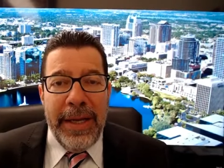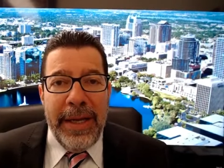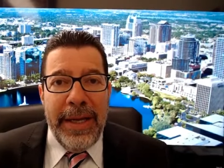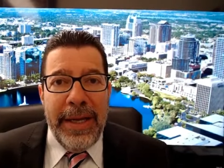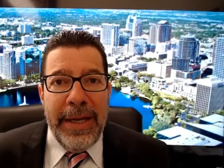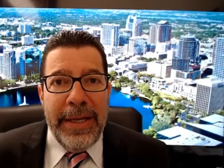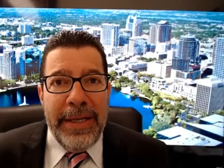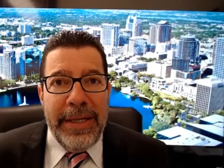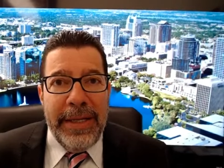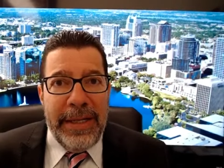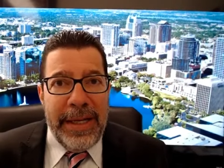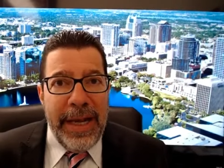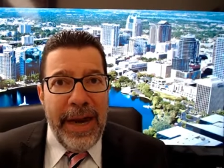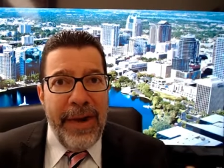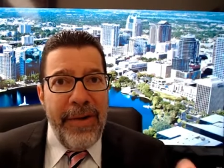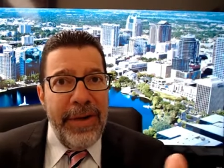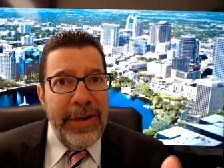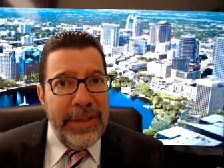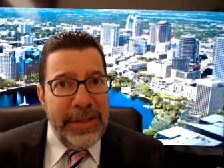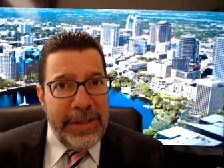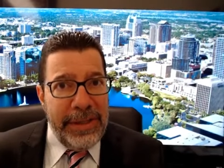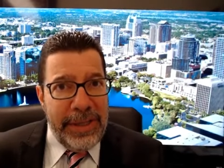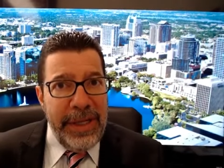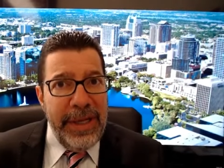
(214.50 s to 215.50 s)
it
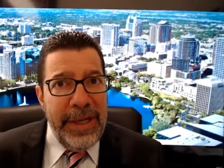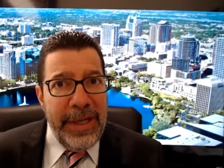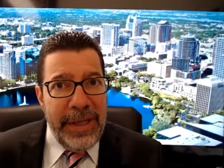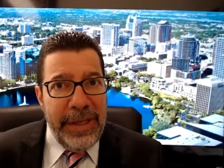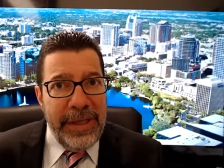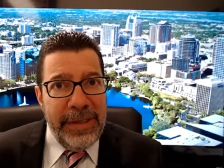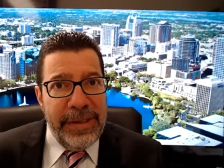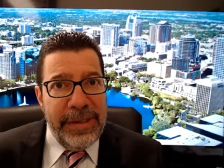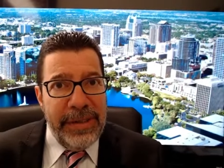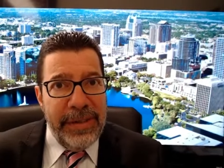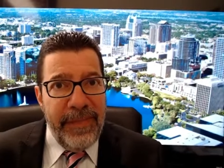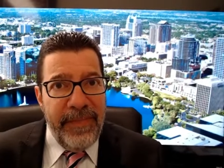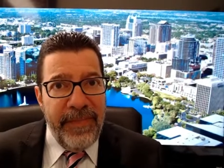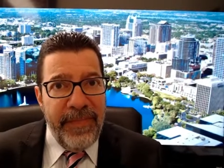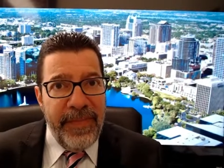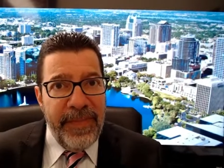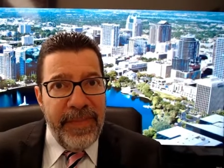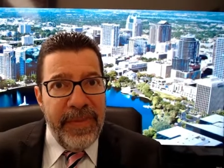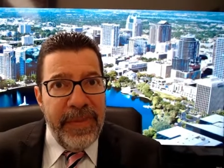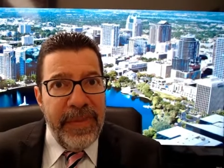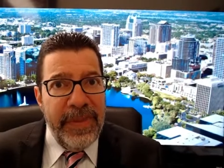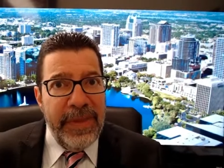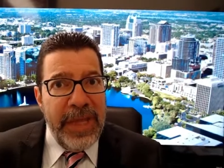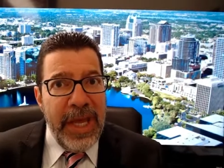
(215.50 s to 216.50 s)
guarantees
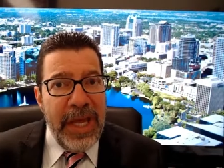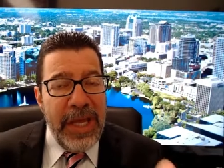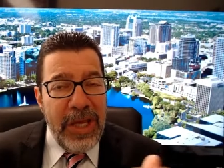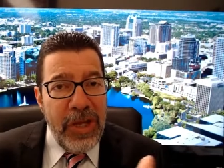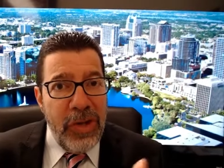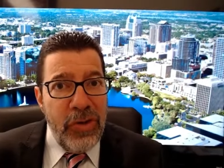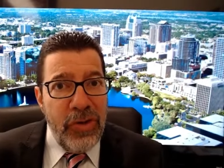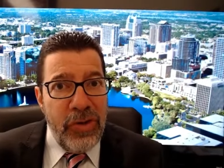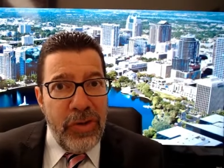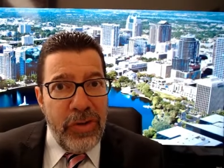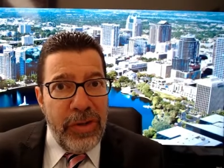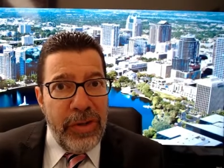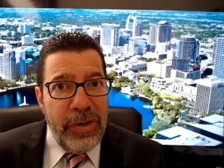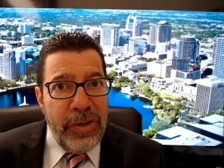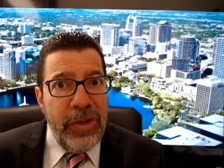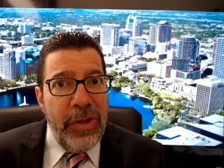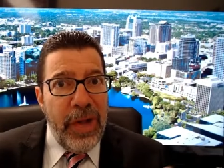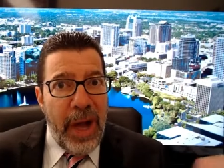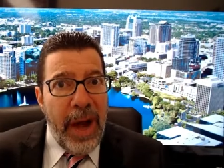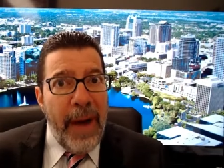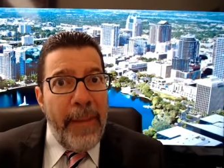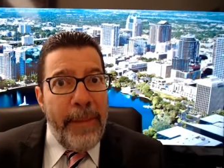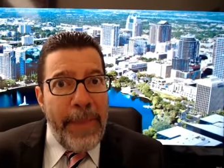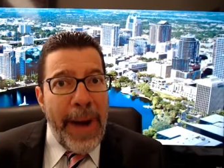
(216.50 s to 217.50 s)
that you
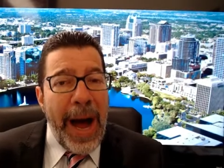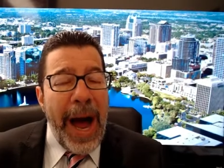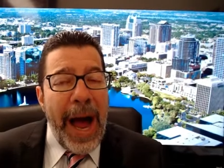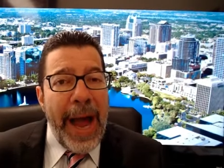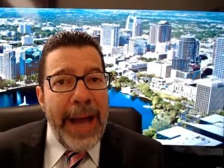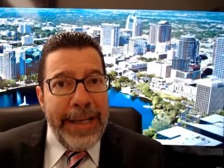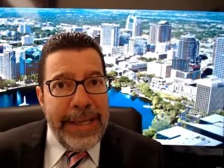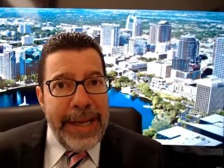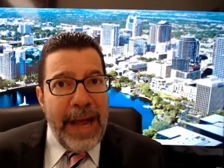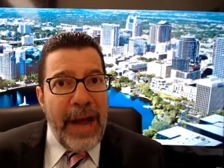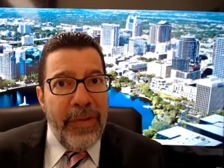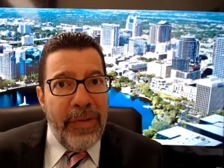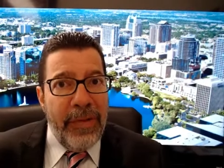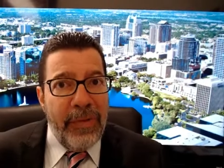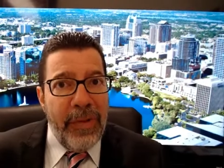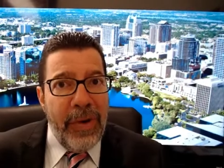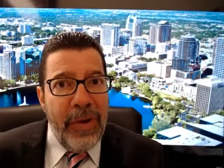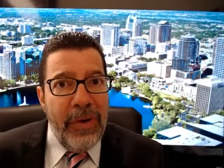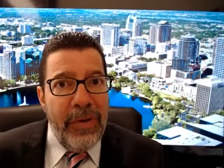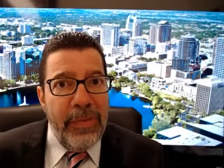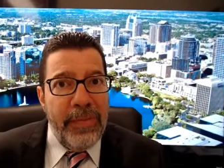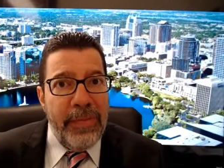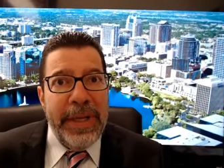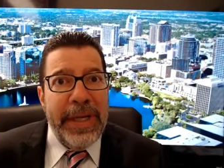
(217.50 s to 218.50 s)
a buy down the
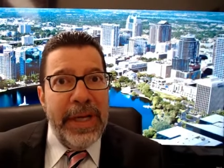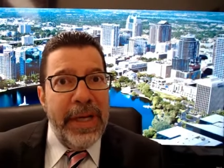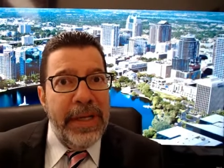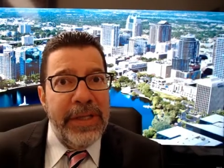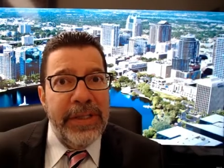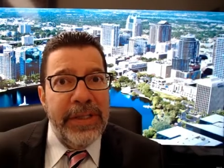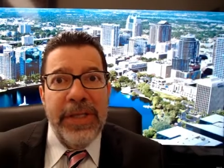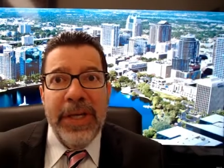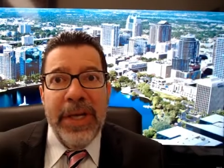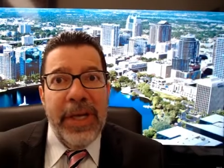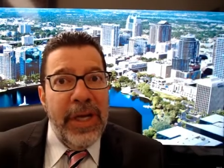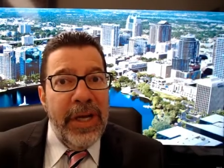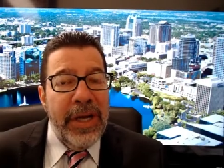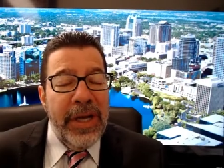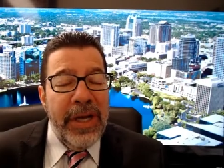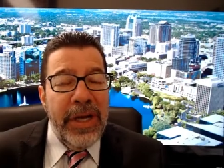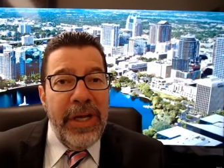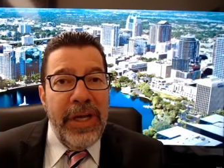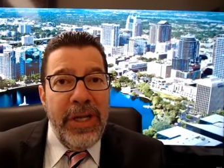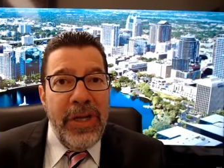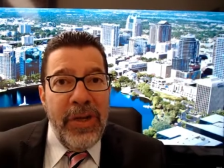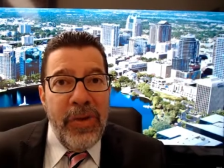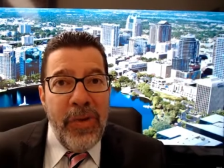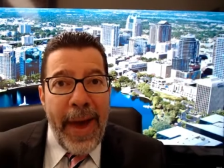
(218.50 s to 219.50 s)
road because
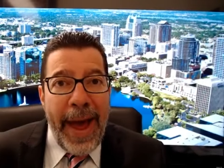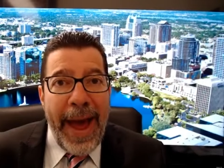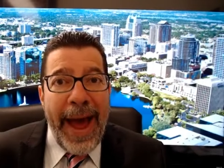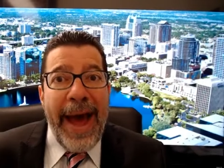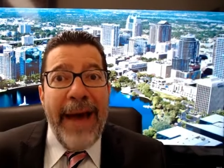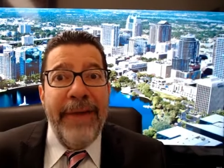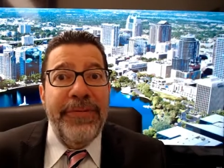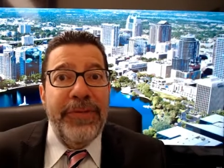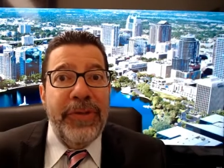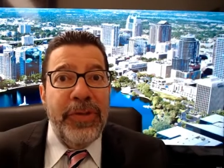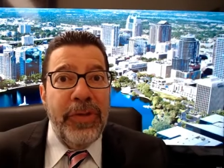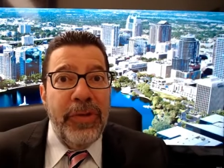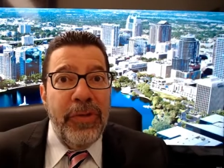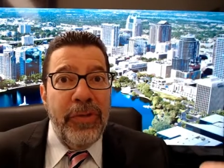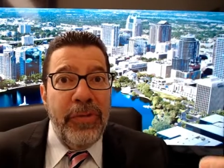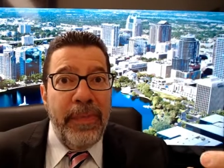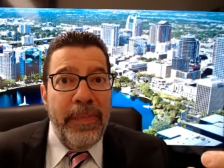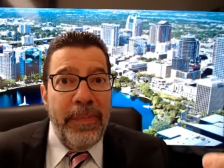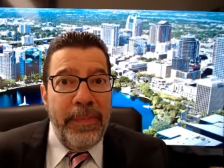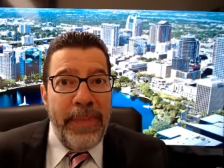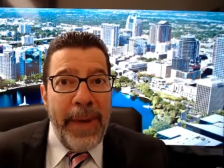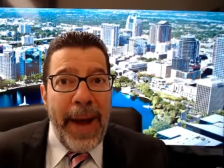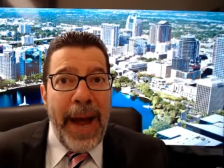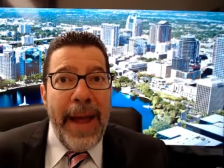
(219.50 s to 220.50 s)
you have to
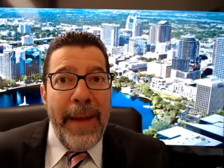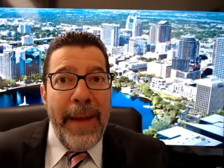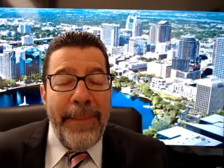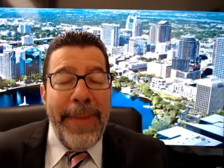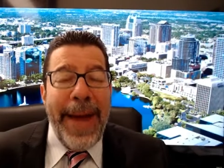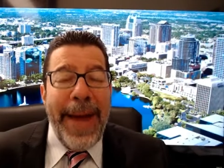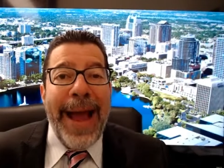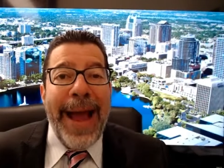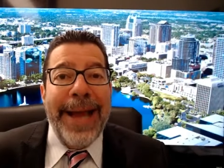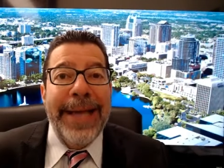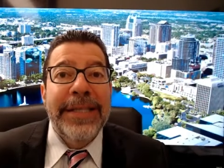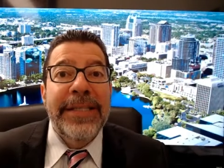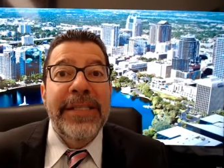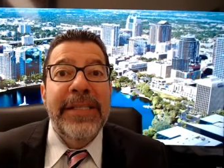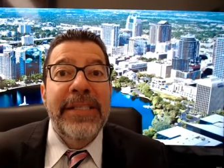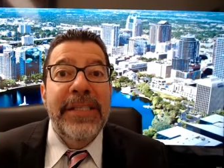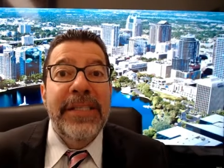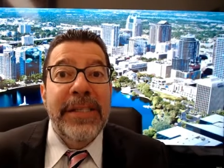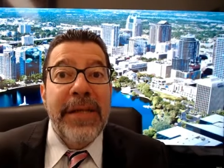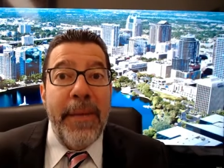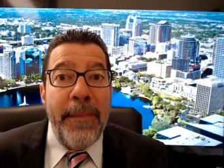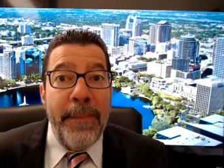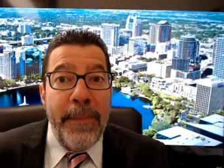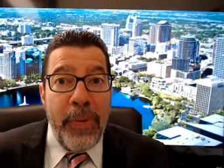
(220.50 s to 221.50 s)
buy it back at
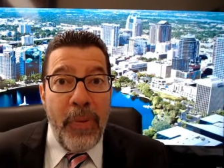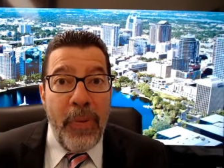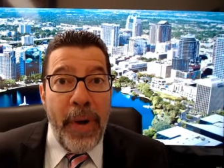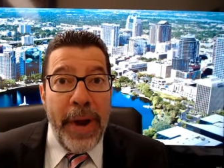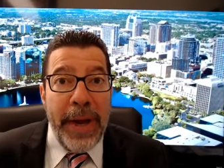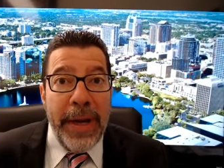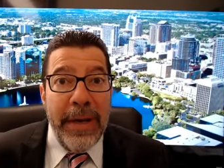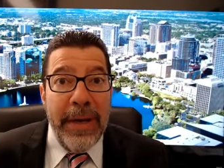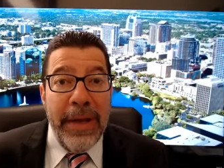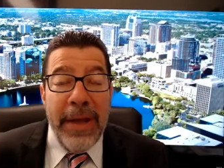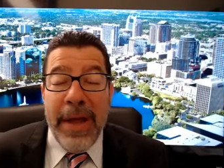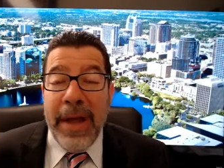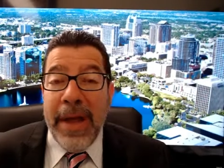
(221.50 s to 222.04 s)
some point.